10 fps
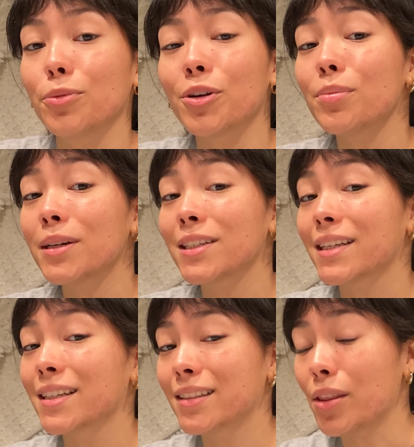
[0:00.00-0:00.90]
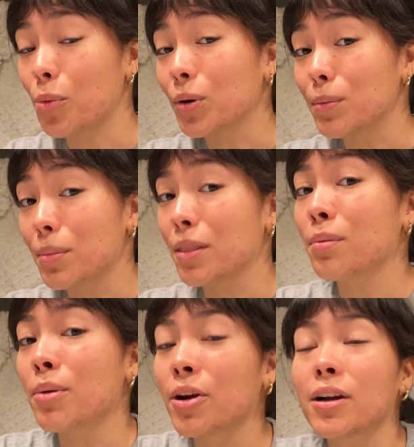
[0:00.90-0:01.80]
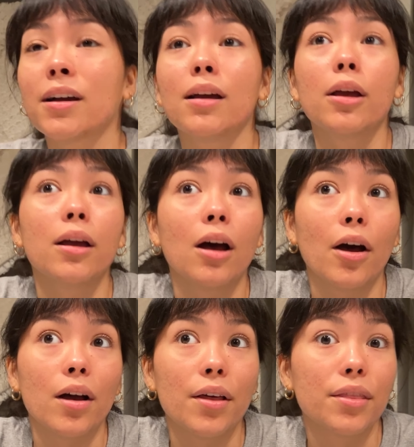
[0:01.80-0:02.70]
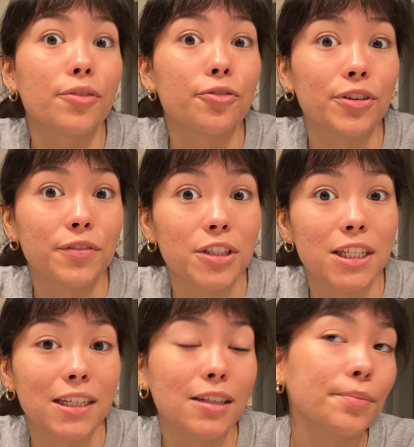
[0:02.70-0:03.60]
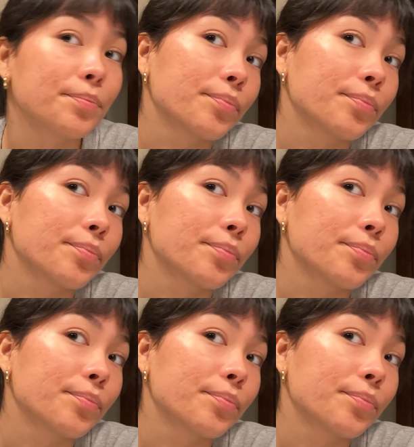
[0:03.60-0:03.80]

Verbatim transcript: We're about to hit the one month mark on the 15th.